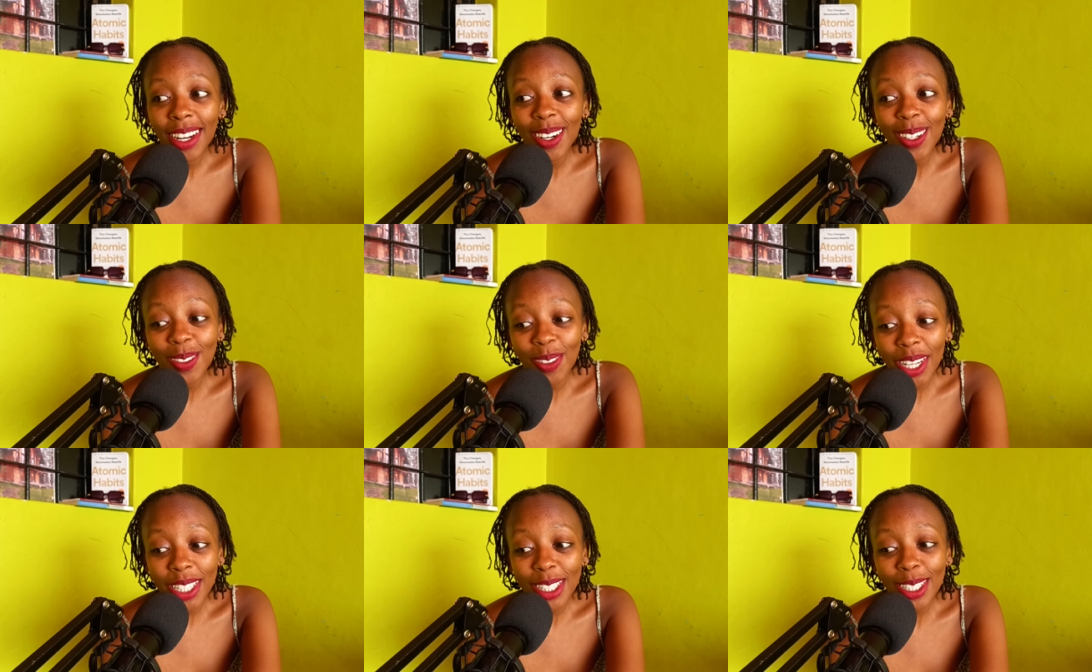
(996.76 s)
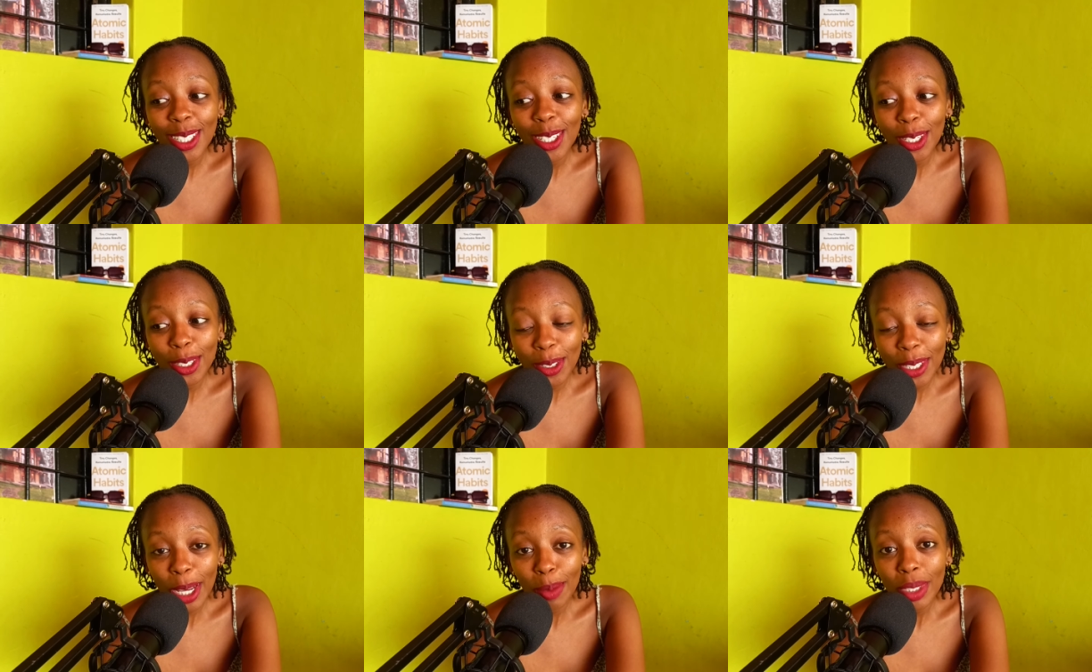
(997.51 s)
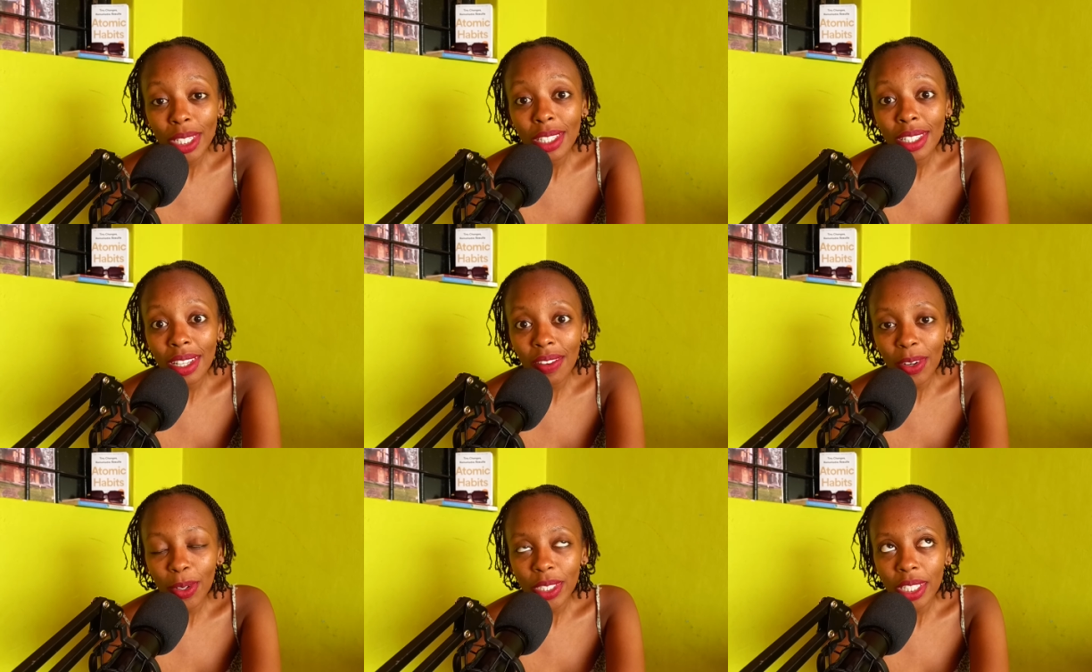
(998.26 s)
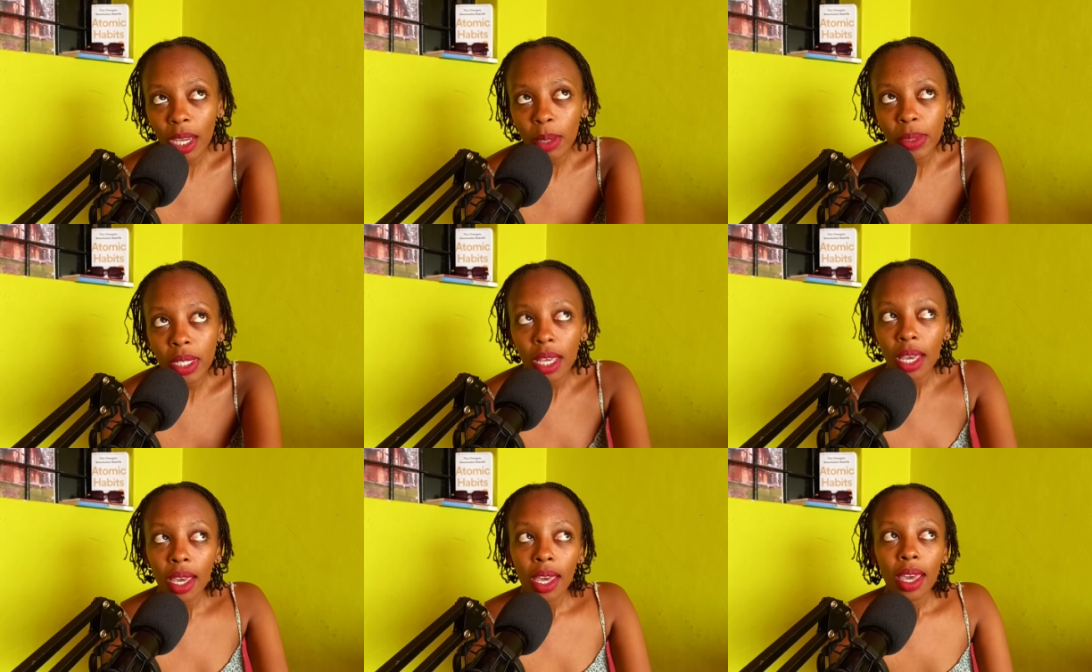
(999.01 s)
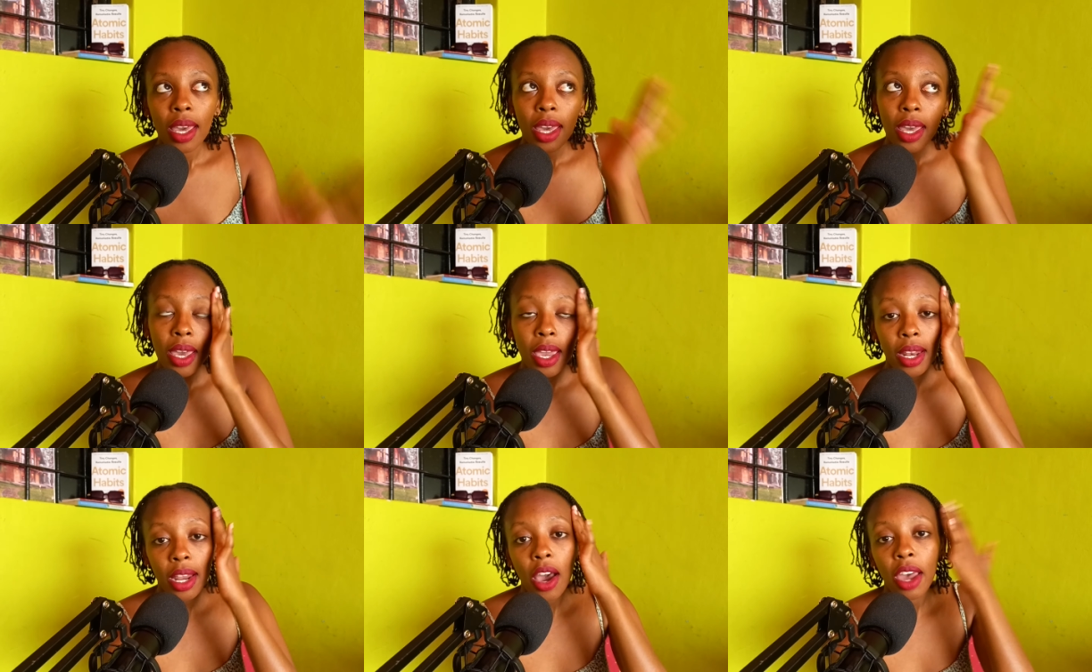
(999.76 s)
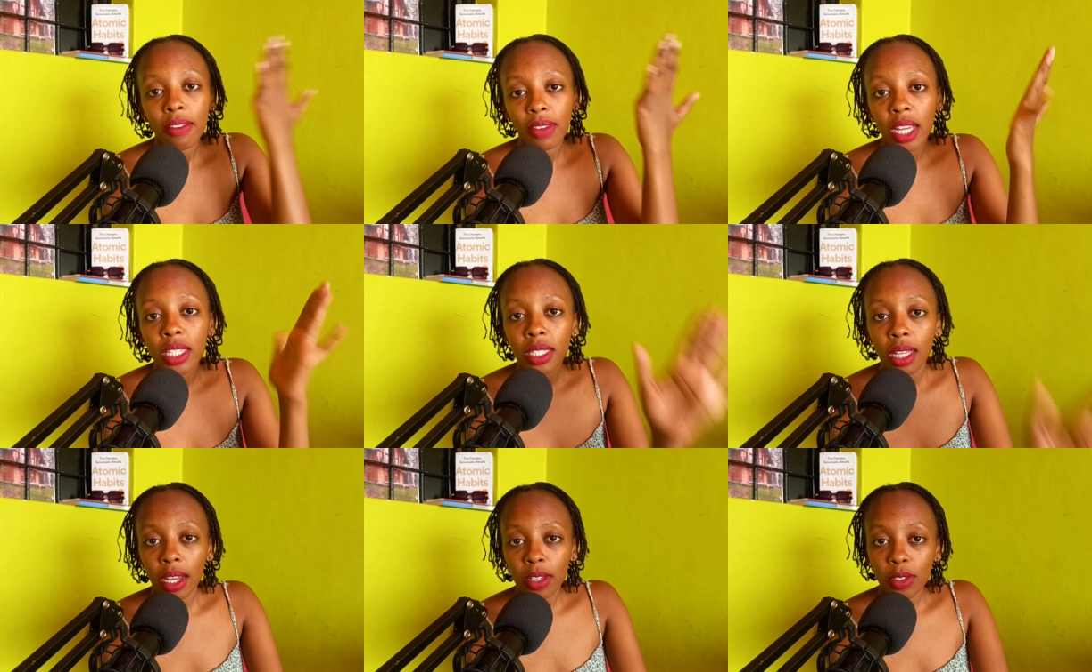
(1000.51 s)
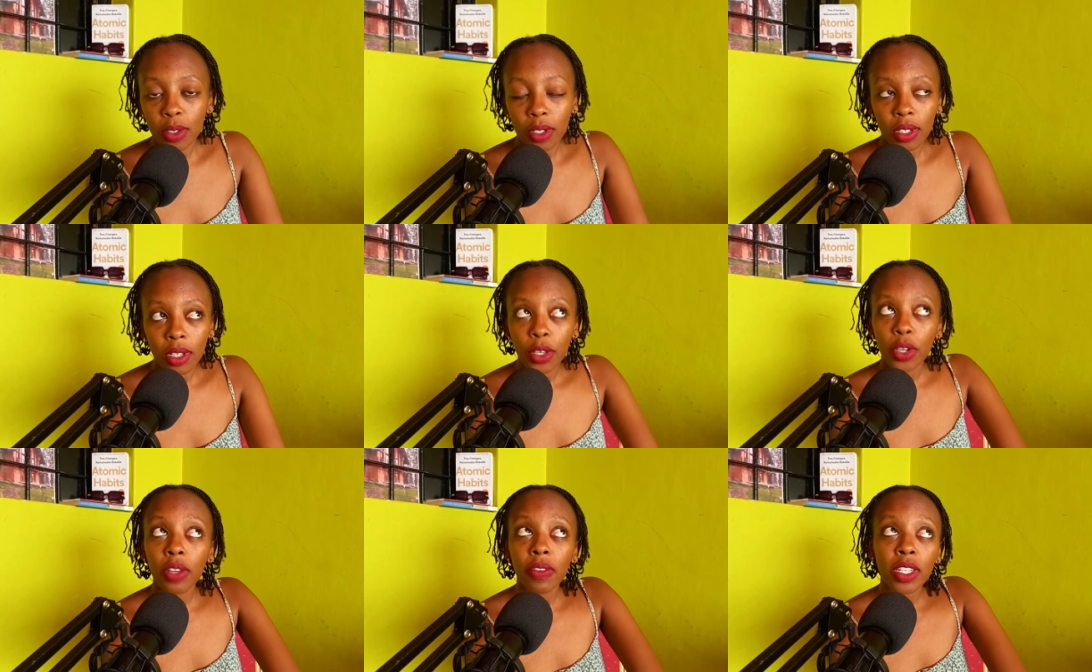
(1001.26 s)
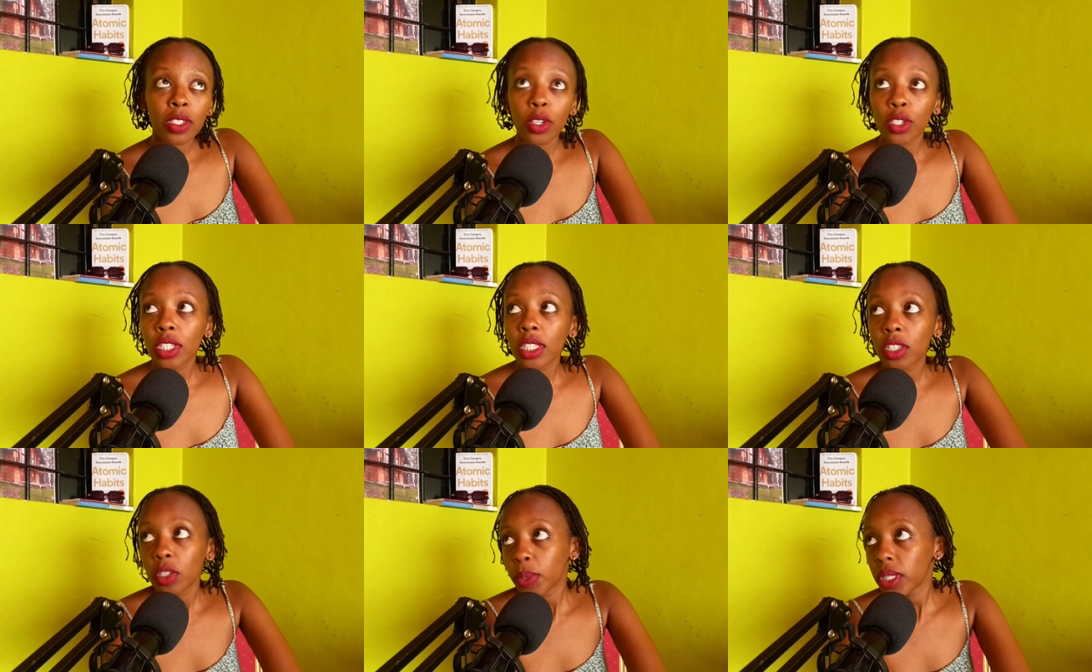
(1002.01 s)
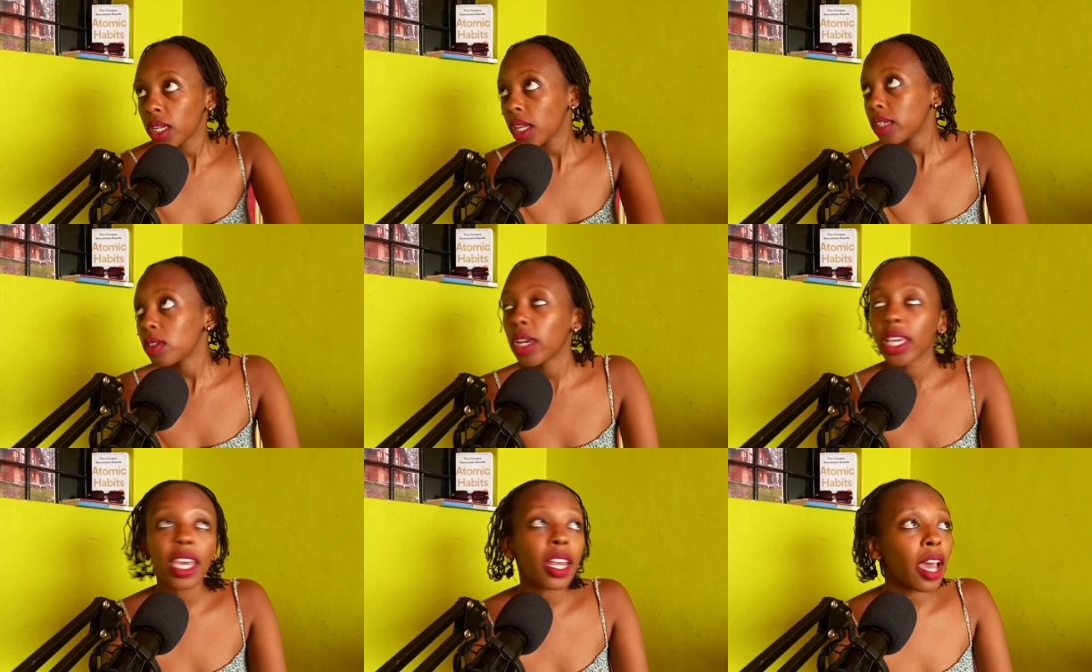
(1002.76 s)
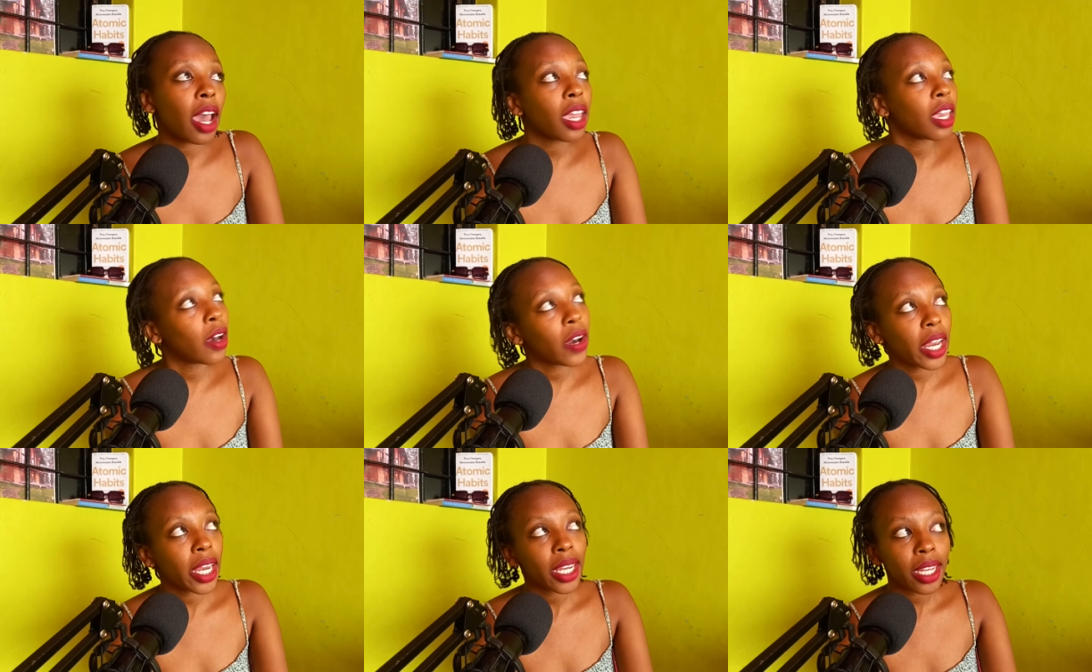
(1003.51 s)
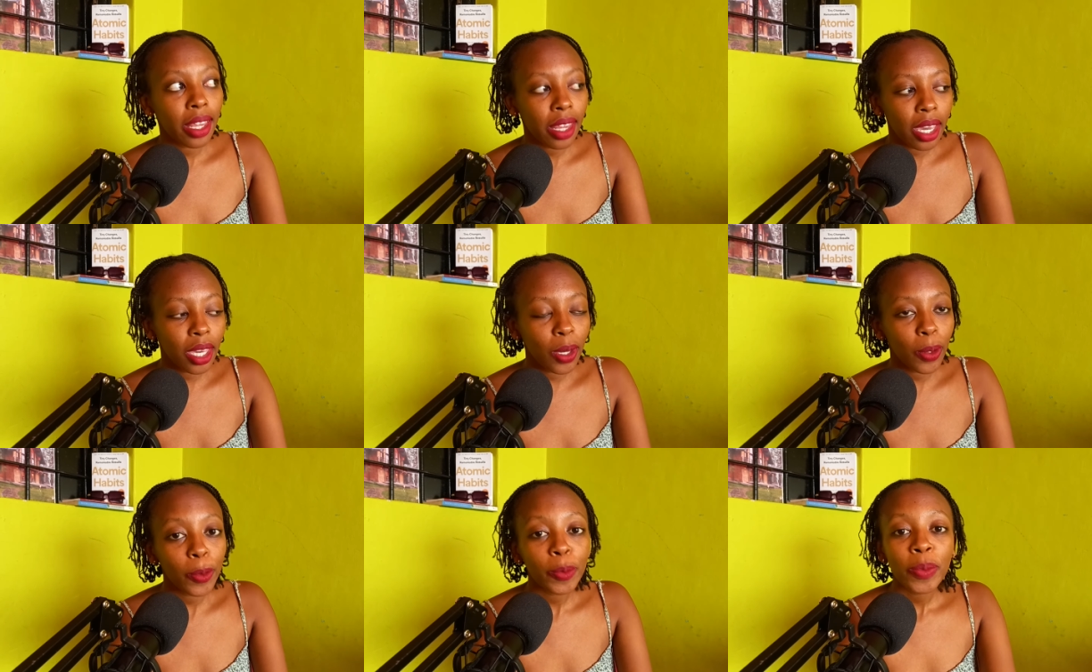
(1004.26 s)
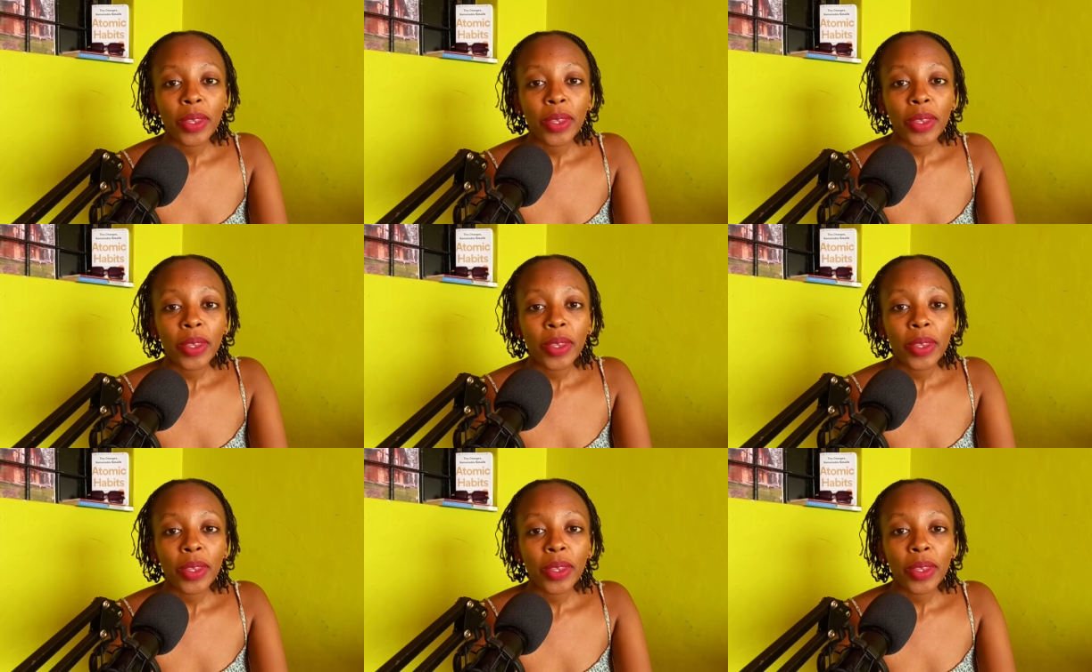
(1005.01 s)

not once, not two times, several times. And now I have learned the lesson. Universe, don't teach me that lesson again. I got it. Thank you.